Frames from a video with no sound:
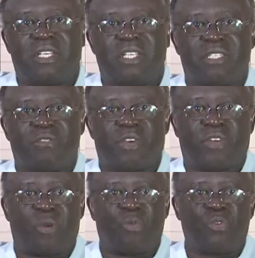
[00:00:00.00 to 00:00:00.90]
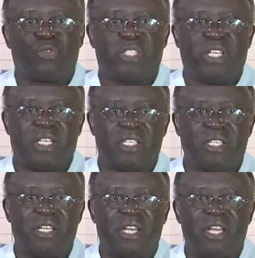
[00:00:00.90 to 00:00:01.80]
this variable to change.
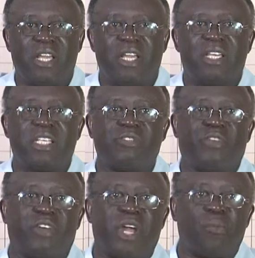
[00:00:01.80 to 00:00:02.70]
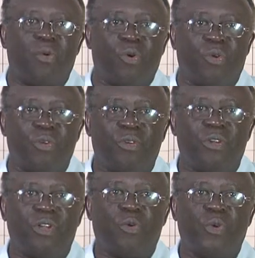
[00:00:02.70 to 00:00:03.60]
This variable,
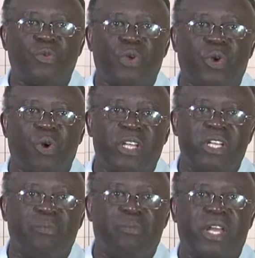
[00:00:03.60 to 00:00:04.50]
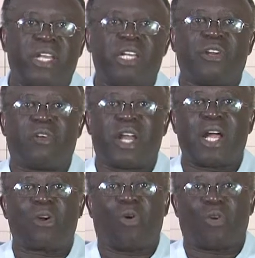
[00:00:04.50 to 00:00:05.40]
which we call independent,
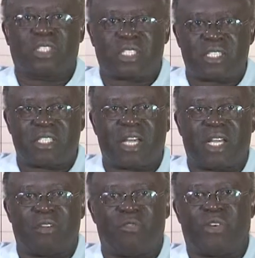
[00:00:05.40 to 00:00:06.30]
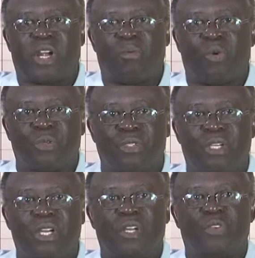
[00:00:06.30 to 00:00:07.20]
rather causes other variables
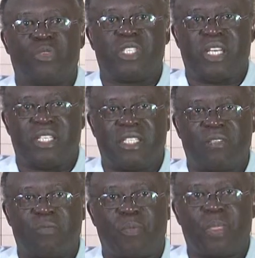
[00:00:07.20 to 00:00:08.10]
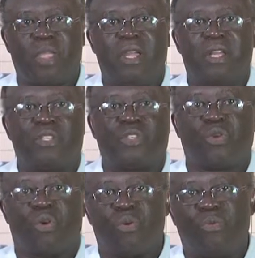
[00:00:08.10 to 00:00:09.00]
to change.
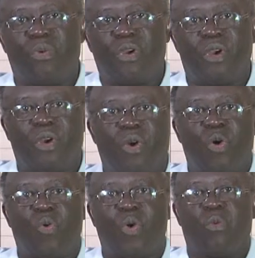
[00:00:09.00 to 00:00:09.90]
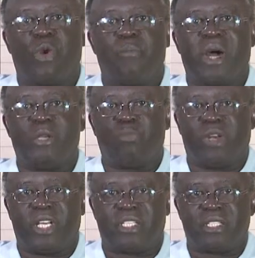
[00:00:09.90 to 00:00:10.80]
So when we
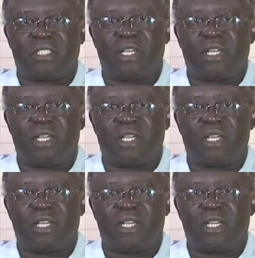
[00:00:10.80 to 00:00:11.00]
manipulate